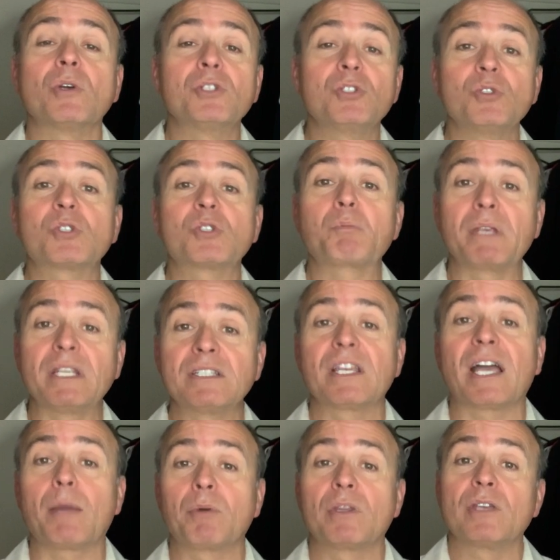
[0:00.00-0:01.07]
as you spend
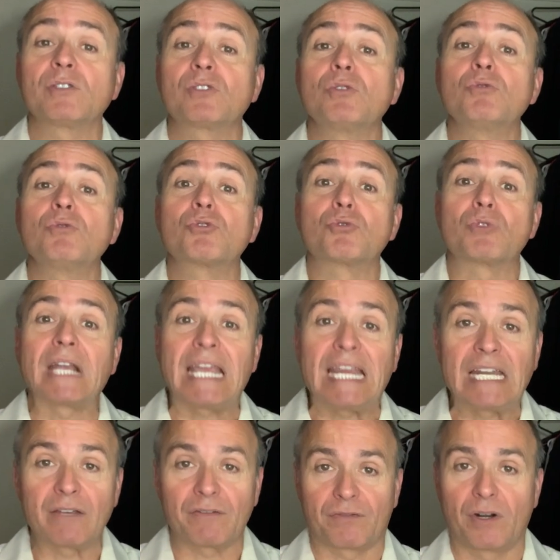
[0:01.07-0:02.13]
time with others who
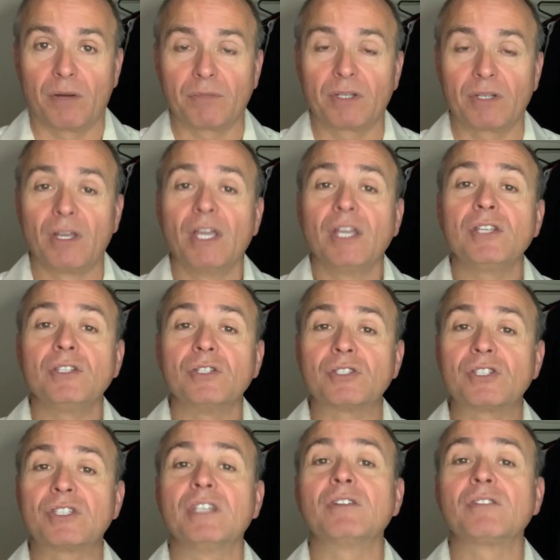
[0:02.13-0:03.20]
drain it from you, you
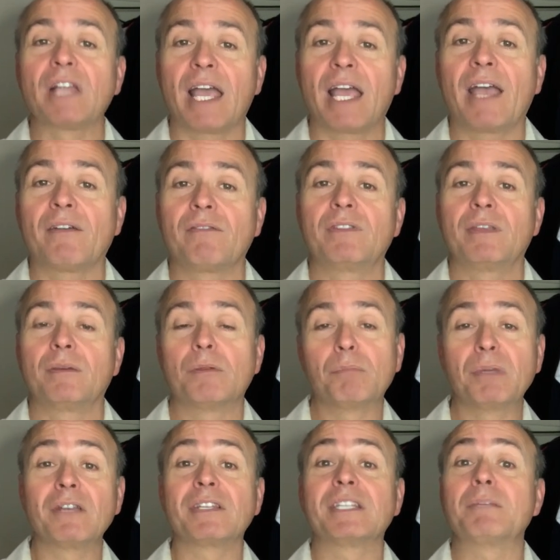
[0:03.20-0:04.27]
still have the
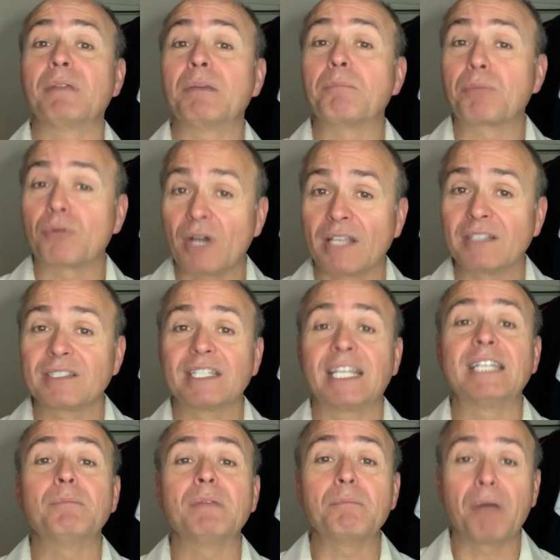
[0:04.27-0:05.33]
ability to be present
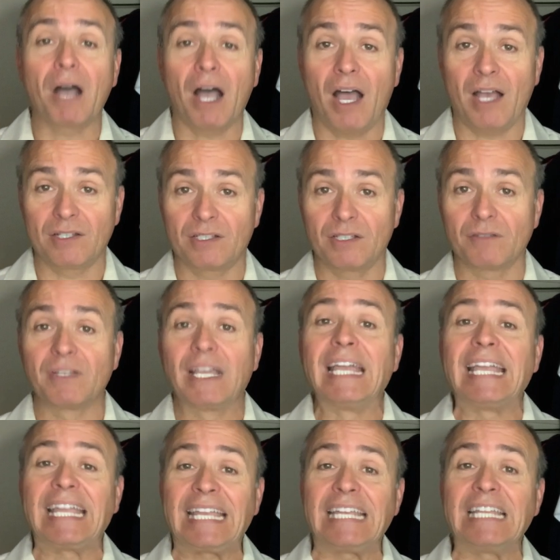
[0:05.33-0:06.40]
and to be positive
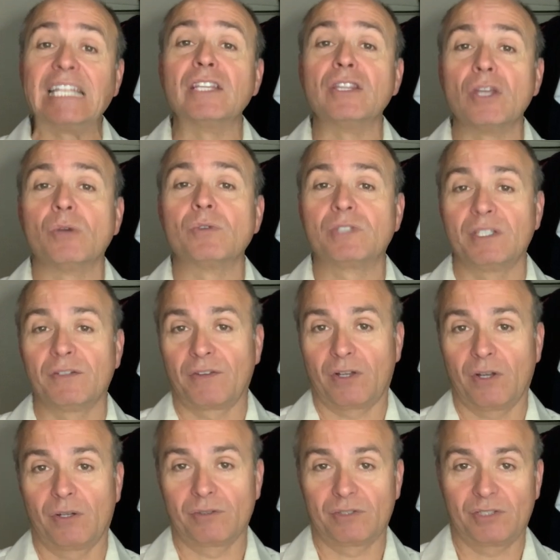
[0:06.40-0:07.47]
in those
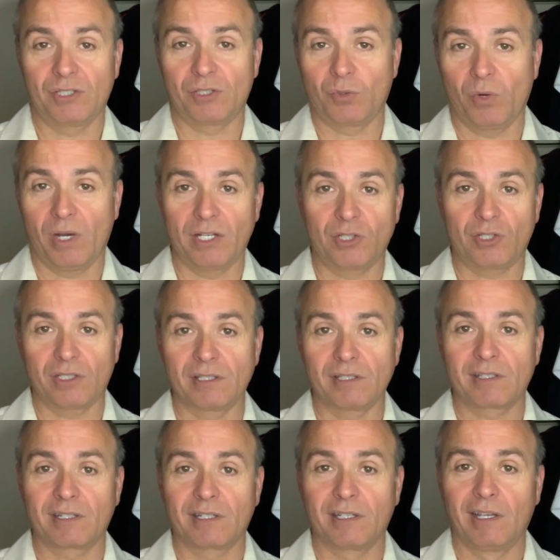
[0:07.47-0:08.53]
difficult
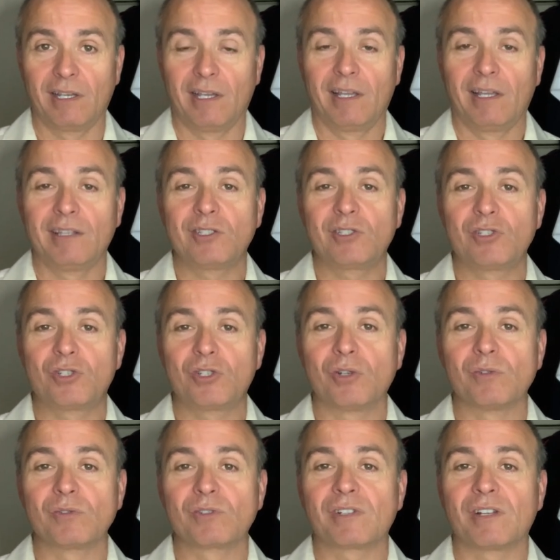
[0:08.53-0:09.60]
situations. This is
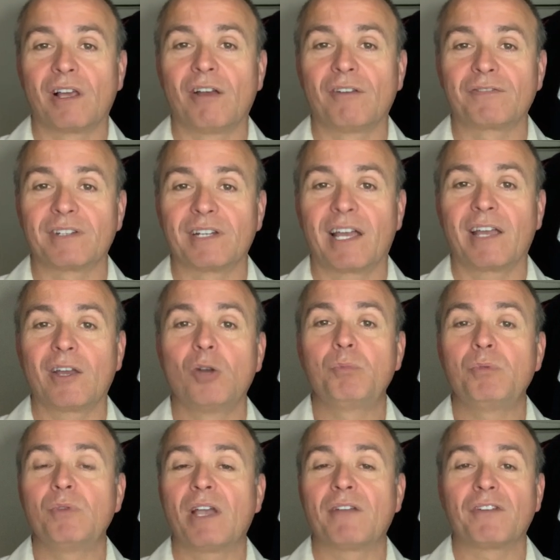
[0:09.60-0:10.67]
Joan Loflin. I
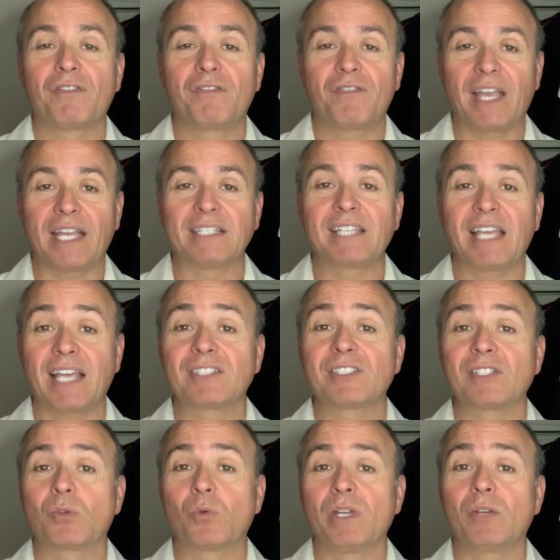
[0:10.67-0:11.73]
hope you have a
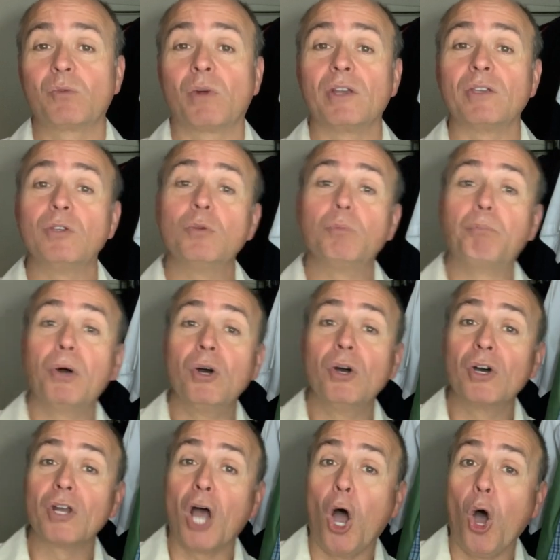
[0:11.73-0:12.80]
fantastic week where you
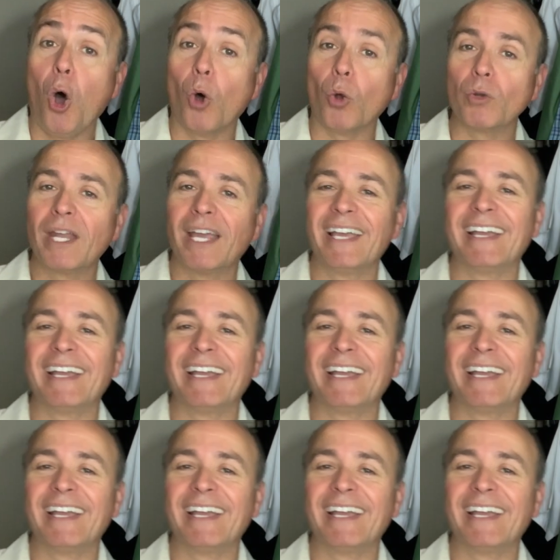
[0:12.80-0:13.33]
put on